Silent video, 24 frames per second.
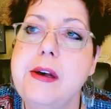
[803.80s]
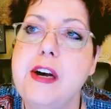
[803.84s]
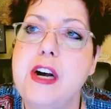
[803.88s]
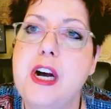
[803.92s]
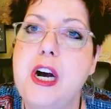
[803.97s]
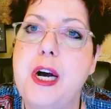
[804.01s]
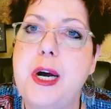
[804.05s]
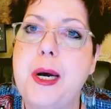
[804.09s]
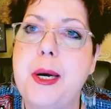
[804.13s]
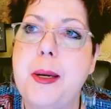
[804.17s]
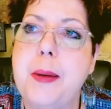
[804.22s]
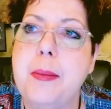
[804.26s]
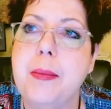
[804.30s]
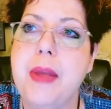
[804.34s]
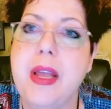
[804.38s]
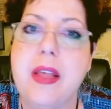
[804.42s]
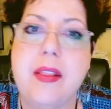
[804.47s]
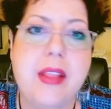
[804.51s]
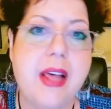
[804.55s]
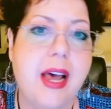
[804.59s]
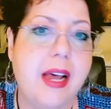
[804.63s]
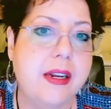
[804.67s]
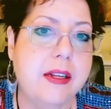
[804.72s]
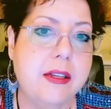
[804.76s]

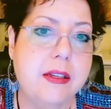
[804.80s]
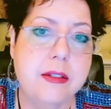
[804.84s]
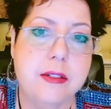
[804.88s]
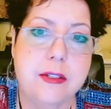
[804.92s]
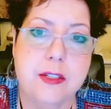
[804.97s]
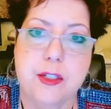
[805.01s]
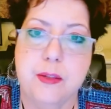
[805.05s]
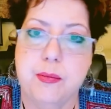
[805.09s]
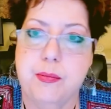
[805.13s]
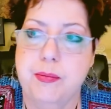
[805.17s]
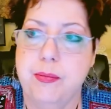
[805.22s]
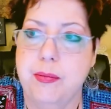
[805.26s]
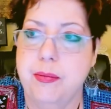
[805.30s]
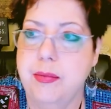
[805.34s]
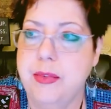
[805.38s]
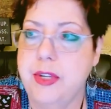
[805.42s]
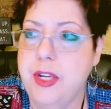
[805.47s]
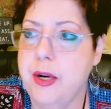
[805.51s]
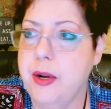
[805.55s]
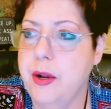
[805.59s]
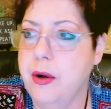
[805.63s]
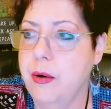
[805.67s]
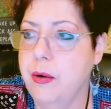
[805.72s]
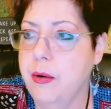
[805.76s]
And that is,
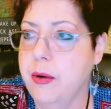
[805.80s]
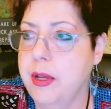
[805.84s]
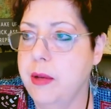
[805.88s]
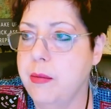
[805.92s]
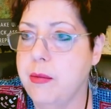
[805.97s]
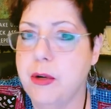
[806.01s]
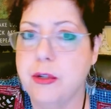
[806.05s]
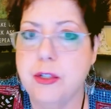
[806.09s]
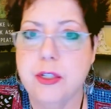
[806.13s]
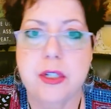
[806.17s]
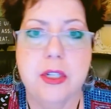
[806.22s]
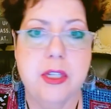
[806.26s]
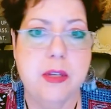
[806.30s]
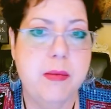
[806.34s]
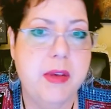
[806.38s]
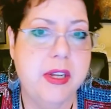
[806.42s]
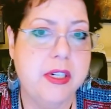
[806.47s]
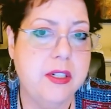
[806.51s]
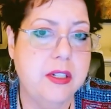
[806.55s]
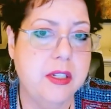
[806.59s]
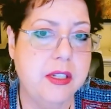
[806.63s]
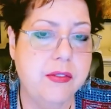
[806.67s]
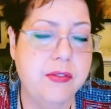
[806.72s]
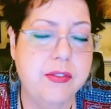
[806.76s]
you know, emotionally,
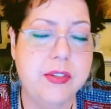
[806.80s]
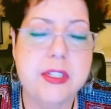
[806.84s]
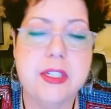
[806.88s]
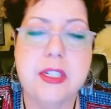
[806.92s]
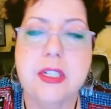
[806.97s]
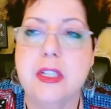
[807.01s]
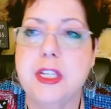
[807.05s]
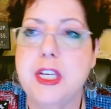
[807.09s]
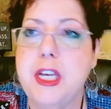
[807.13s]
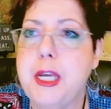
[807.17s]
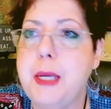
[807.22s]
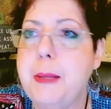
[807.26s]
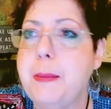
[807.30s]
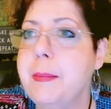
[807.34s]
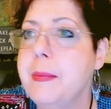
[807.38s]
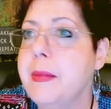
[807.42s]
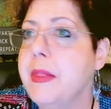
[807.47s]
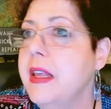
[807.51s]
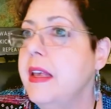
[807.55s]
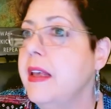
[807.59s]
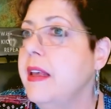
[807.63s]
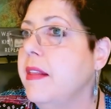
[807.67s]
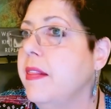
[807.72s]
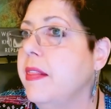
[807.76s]
mentally, physically.
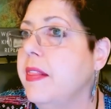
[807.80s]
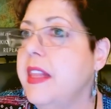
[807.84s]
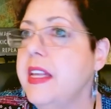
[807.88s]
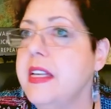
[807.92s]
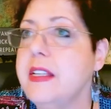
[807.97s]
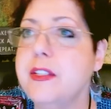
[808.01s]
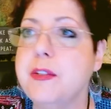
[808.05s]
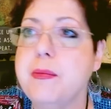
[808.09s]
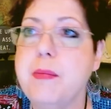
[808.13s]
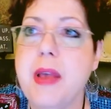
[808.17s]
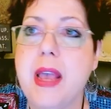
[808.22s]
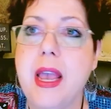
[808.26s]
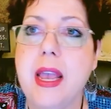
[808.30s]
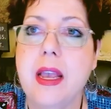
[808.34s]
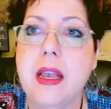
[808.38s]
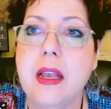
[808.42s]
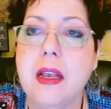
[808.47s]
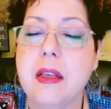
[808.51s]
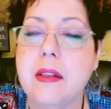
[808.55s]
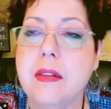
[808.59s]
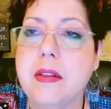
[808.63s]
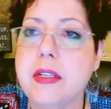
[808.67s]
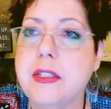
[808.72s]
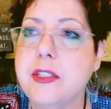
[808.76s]
This
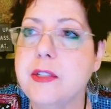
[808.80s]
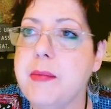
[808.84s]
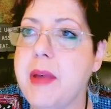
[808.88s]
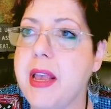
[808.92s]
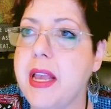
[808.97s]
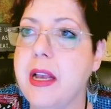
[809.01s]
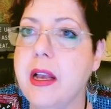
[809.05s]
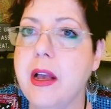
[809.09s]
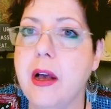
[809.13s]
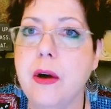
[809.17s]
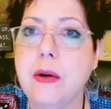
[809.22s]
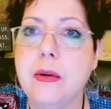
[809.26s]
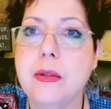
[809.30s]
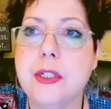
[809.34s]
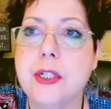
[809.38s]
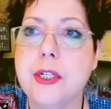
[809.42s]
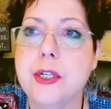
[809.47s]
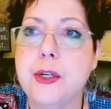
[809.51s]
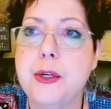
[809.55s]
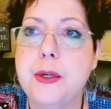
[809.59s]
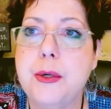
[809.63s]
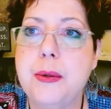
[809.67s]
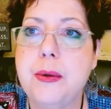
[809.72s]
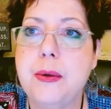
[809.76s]
may go
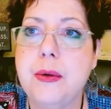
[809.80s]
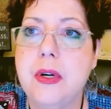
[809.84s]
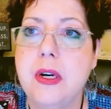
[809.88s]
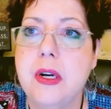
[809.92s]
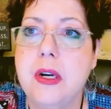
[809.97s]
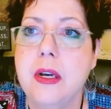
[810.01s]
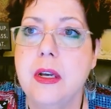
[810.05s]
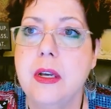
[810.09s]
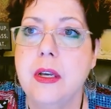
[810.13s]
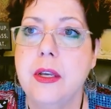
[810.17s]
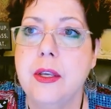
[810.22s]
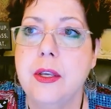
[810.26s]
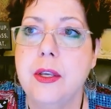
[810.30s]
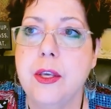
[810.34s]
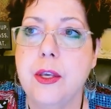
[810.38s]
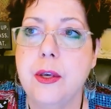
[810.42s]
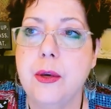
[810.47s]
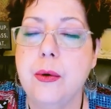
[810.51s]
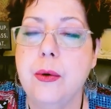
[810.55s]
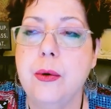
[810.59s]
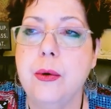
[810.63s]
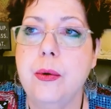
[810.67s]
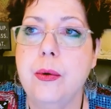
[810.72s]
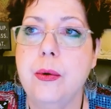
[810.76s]
to
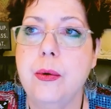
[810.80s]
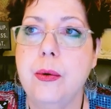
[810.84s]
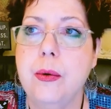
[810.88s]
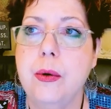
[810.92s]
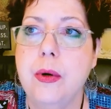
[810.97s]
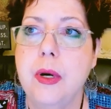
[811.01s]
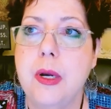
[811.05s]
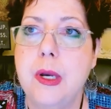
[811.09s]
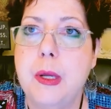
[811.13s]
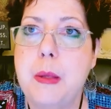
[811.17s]
you.